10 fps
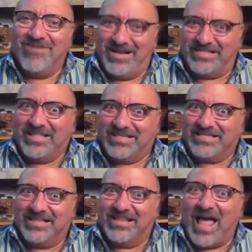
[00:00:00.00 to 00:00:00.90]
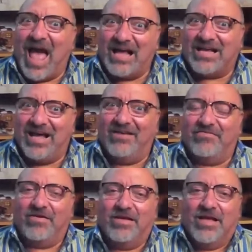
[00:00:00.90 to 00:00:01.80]
right, this lack
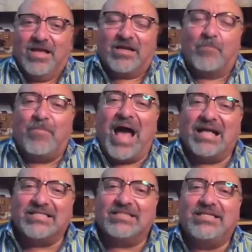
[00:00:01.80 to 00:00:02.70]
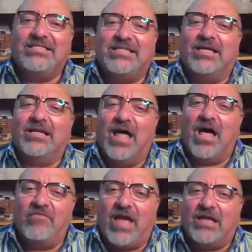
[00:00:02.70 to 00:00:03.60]
of capacity to
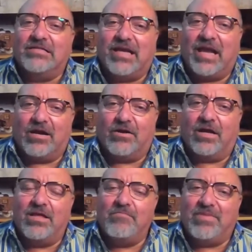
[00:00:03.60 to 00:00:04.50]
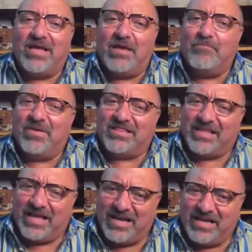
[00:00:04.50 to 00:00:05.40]
love and care and be
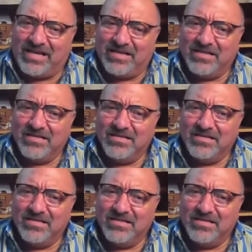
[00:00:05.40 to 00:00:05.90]
empathetic?